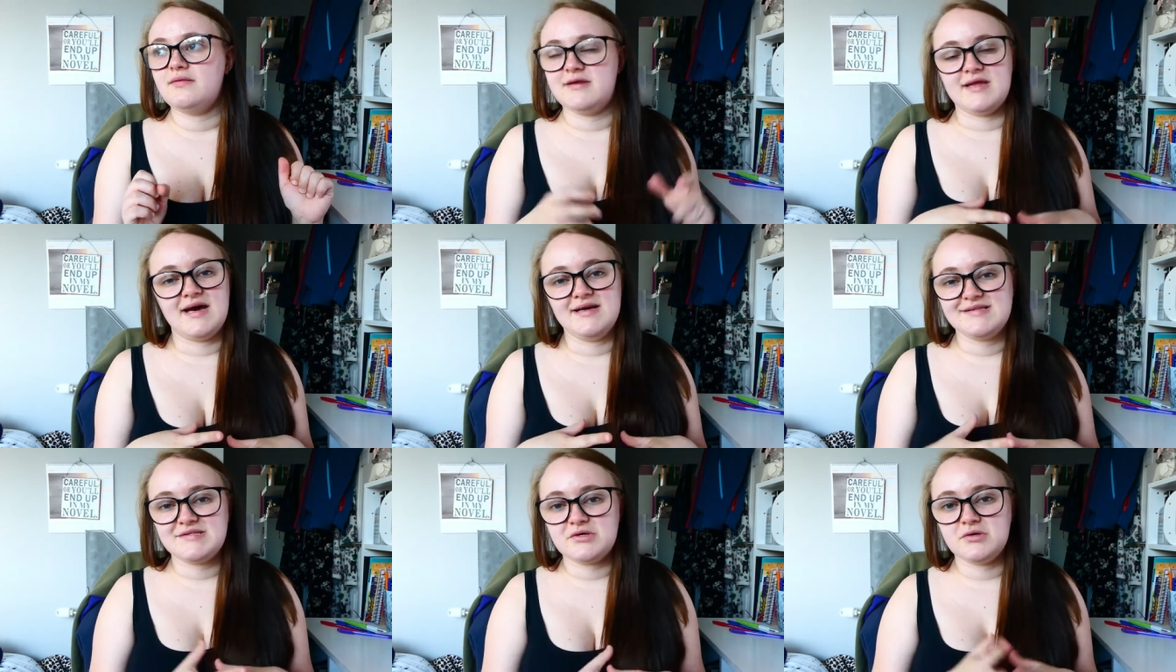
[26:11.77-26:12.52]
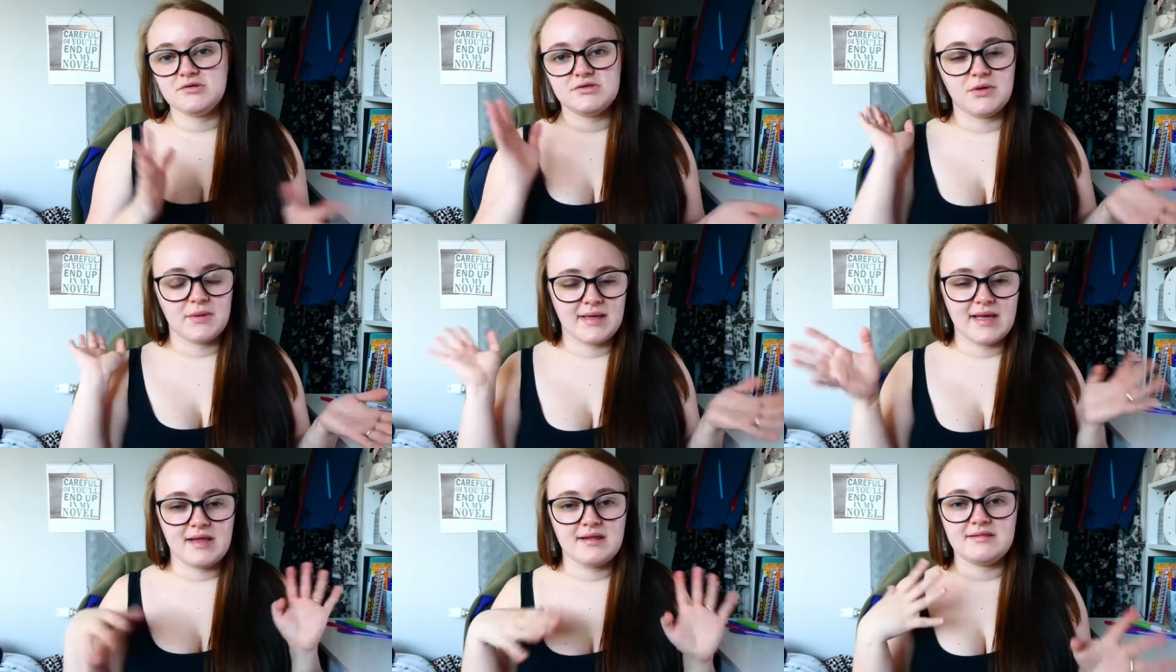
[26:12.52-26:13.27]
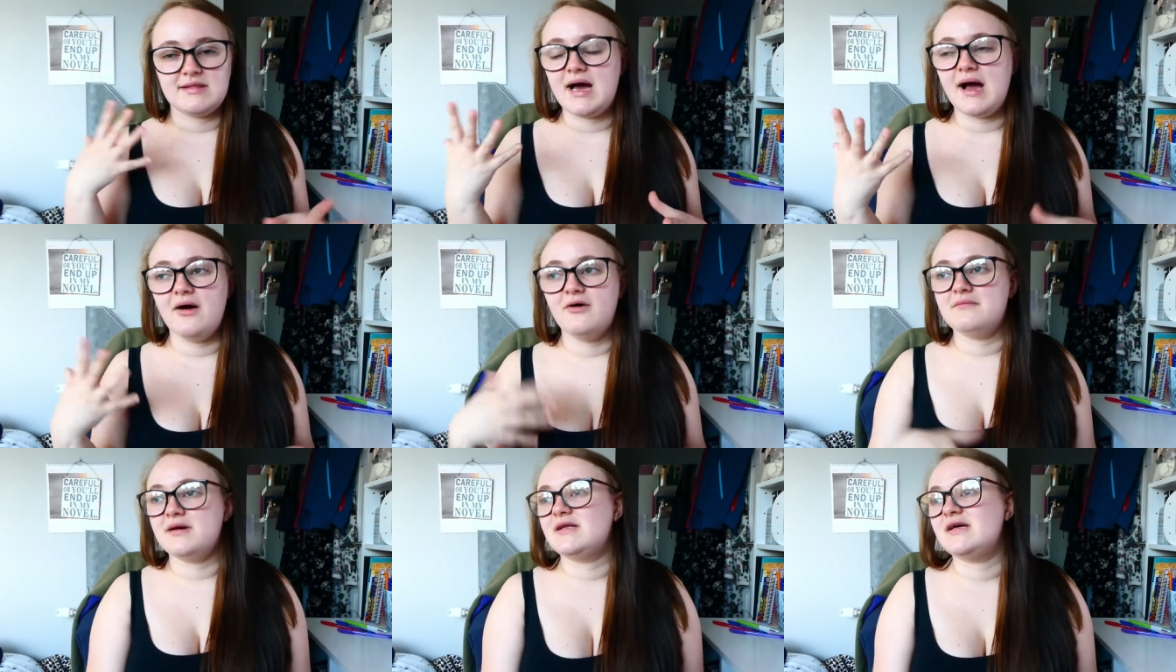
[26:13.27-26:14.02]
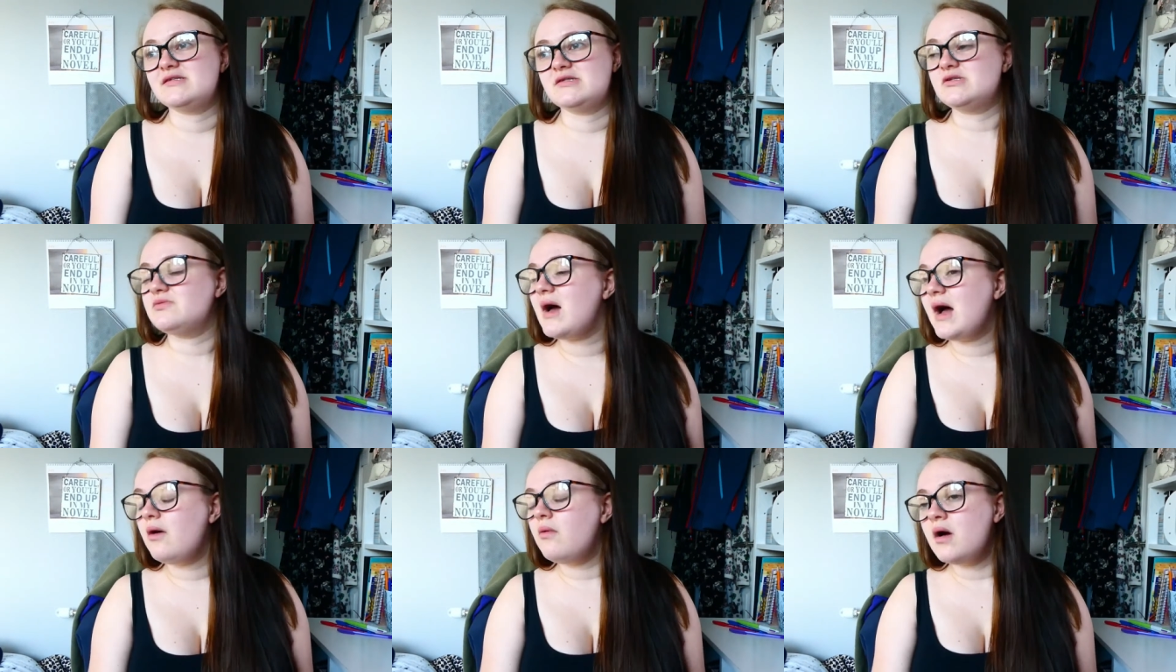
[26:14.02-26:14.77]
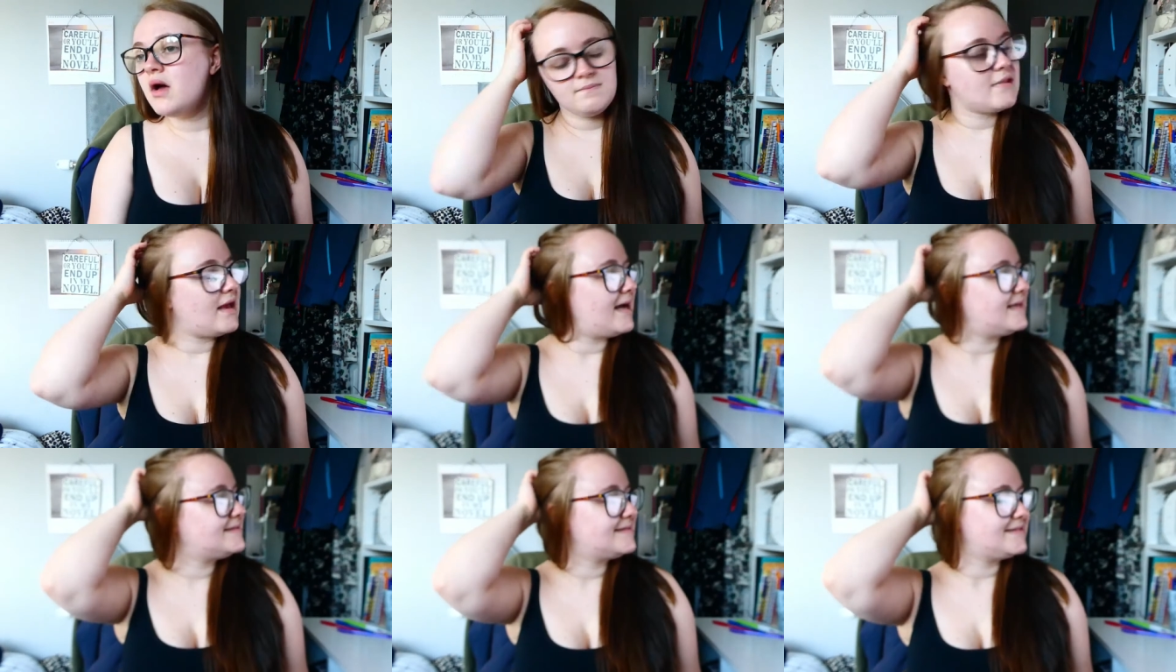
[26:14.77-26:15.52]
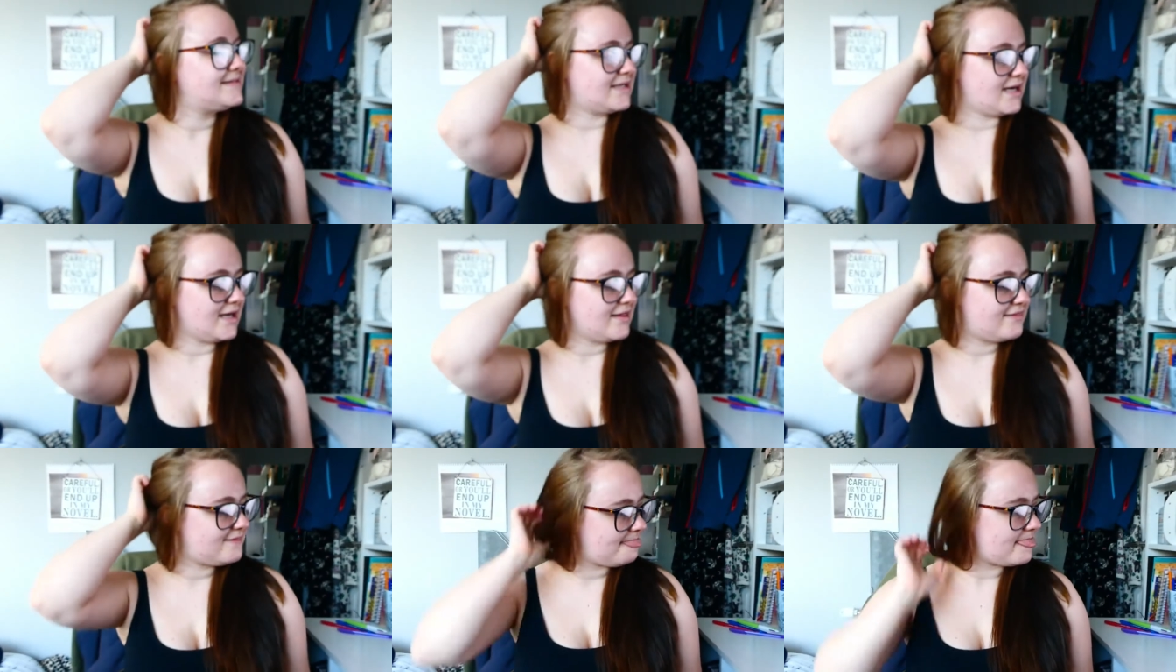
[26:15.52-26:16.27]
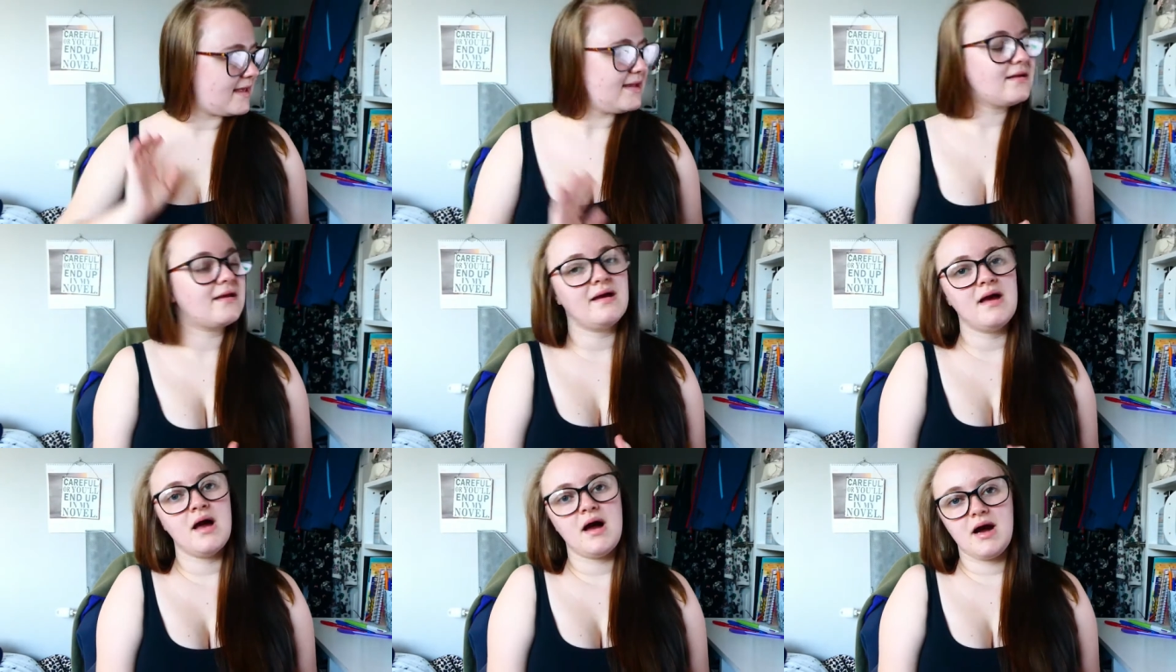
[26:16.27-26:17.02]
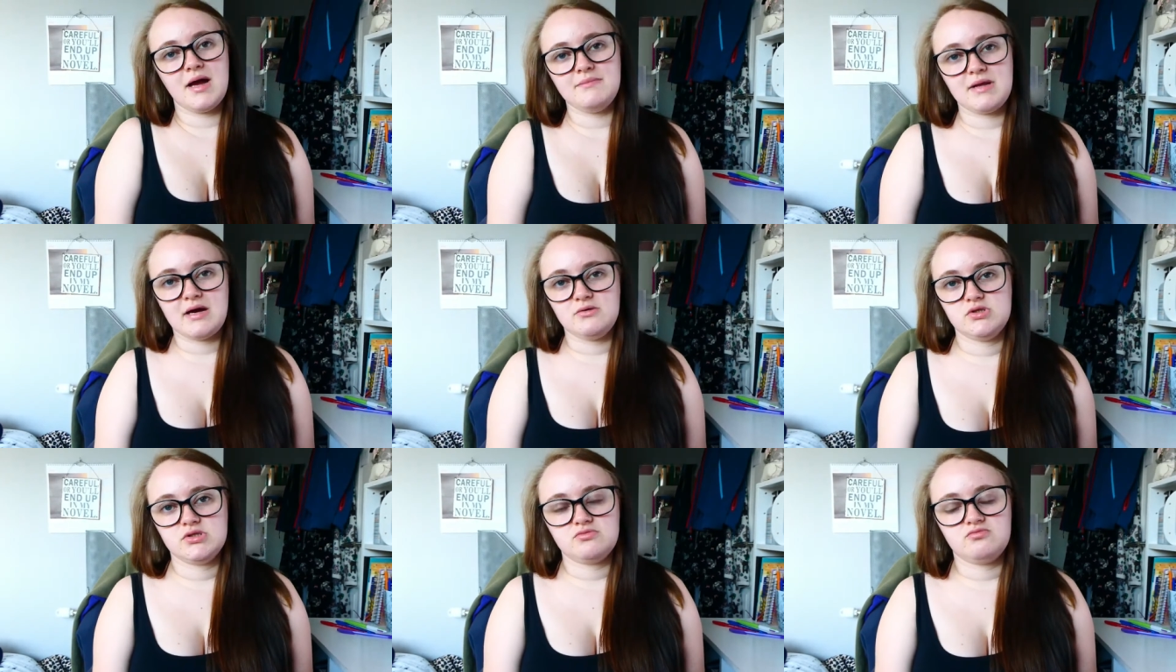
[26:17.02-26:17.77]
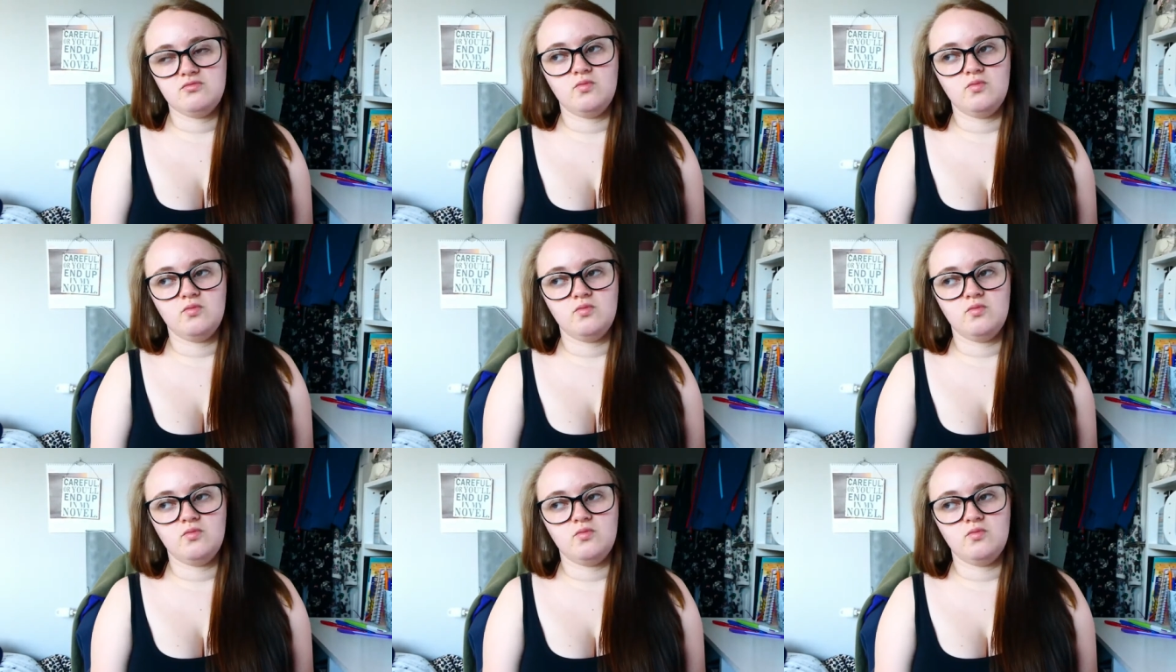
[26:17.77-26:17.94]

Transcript: desk so I get that on my desk as well and I think I'm now just